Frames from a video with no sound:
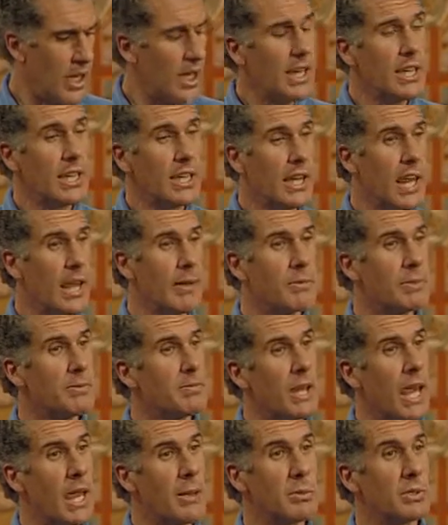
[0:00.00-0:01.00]
He claimed to
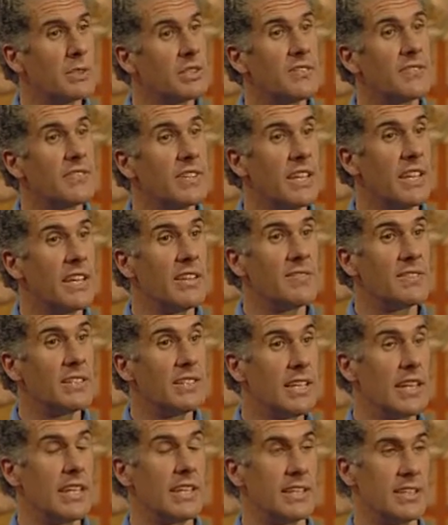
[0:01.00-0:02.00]
be able to forgive
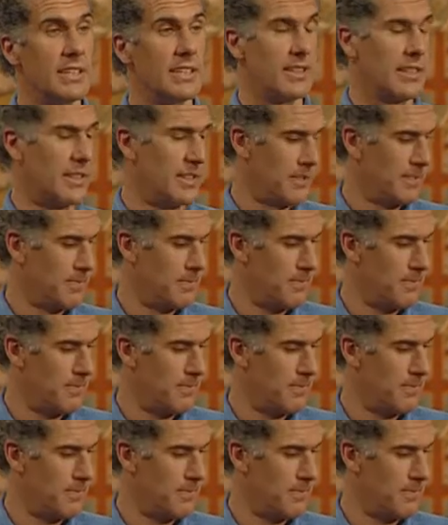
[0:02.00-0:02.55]
sins.